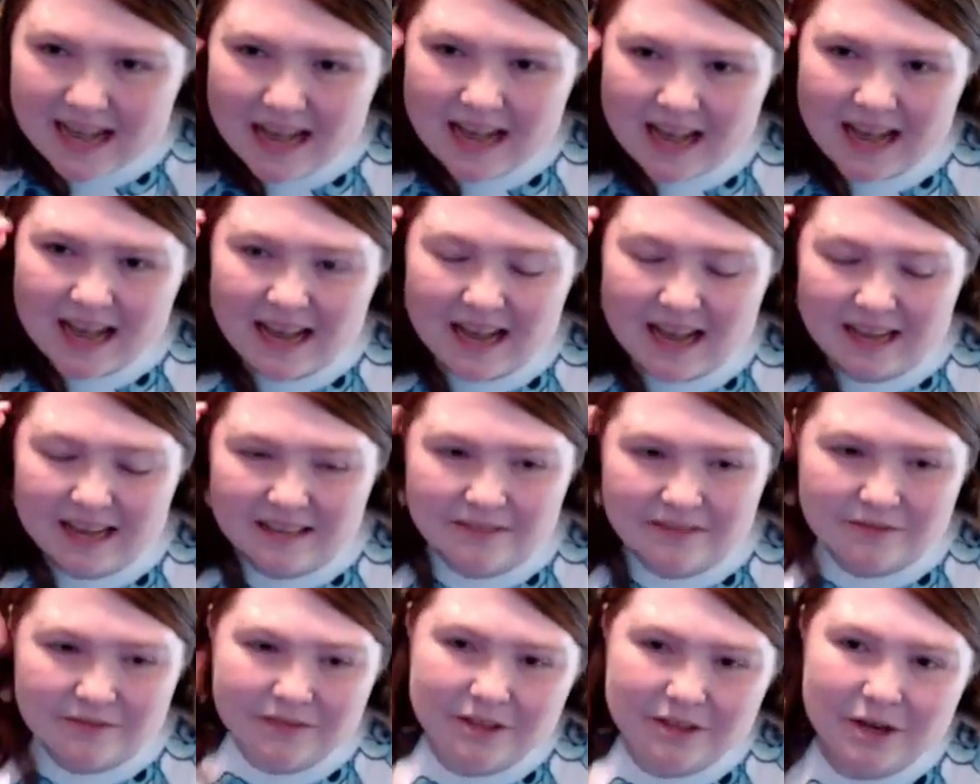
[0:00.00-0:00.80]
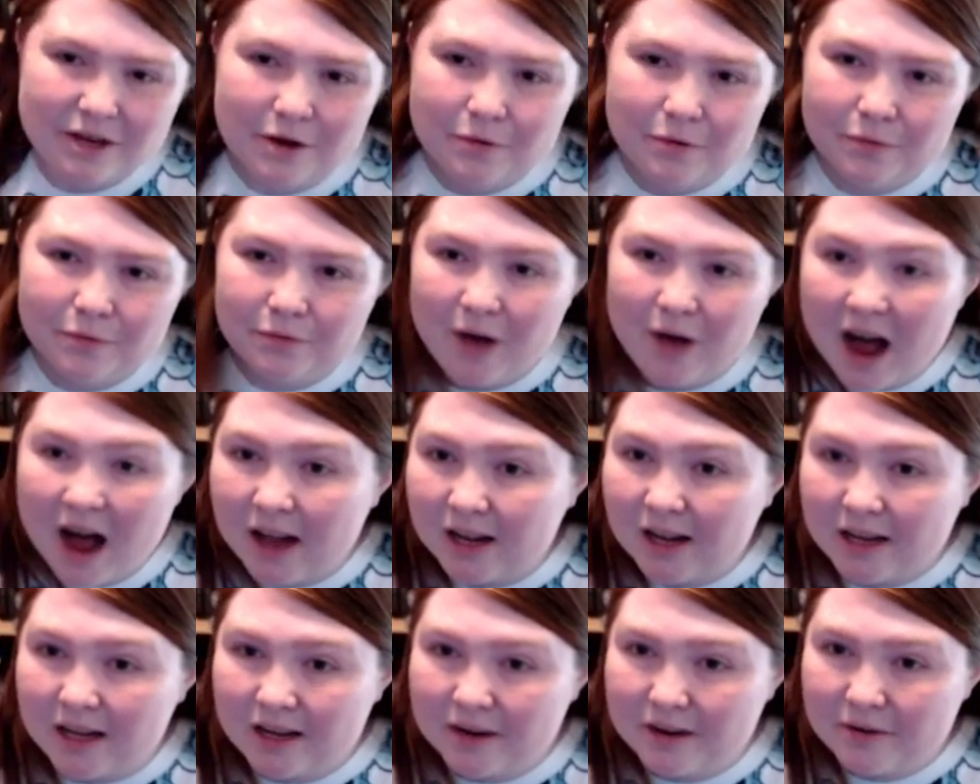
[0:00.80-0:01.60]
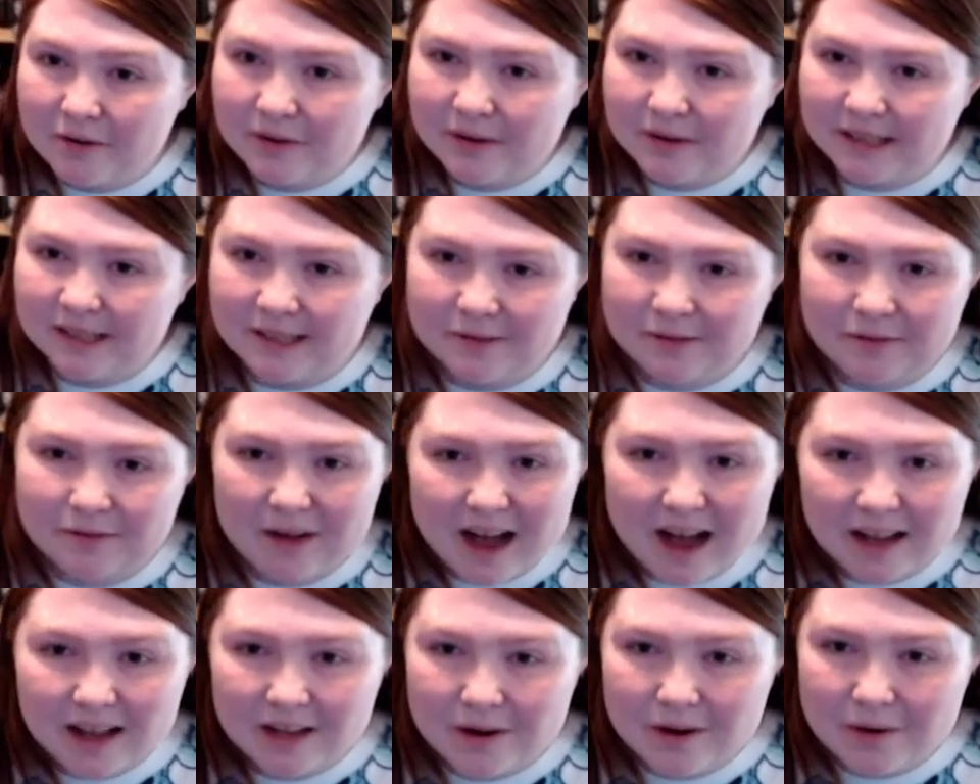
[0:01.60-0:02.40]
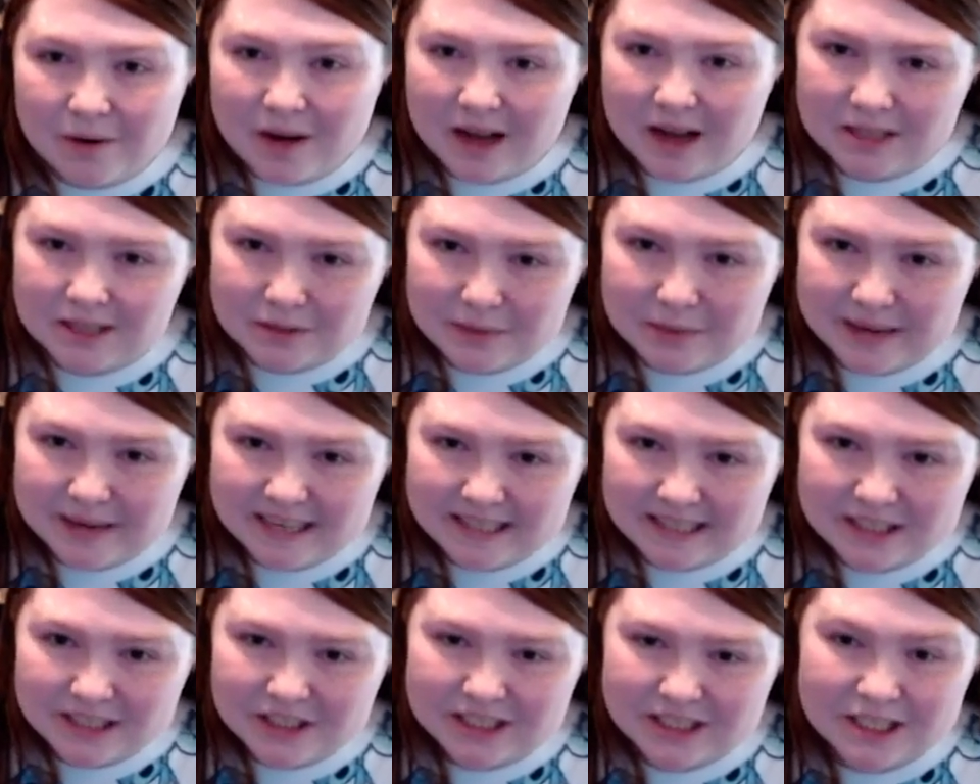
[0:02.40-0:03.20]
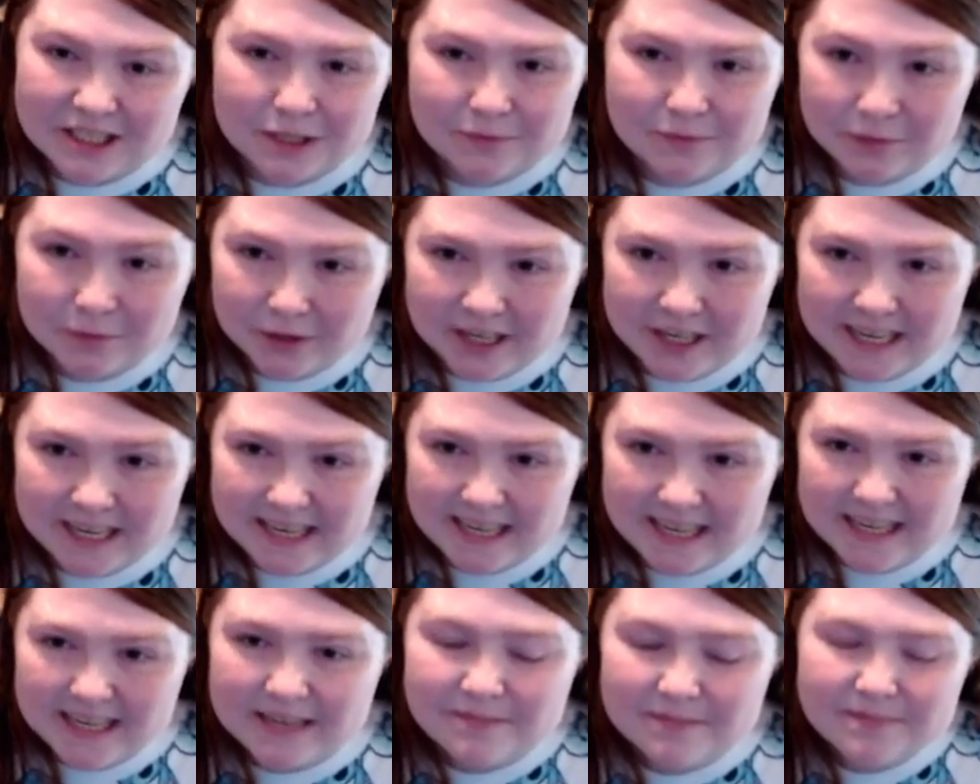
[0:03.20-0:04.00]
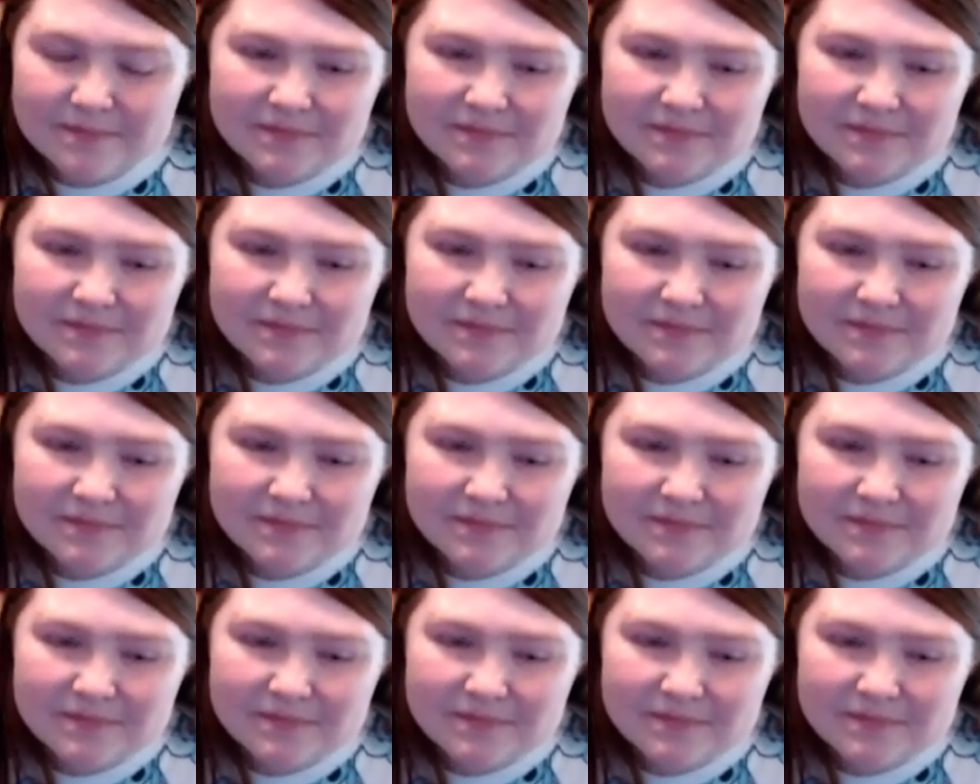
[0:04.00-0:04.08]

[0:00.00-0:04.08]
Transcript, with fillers: Uh, you know, follow, click follow on Twitch. It's free.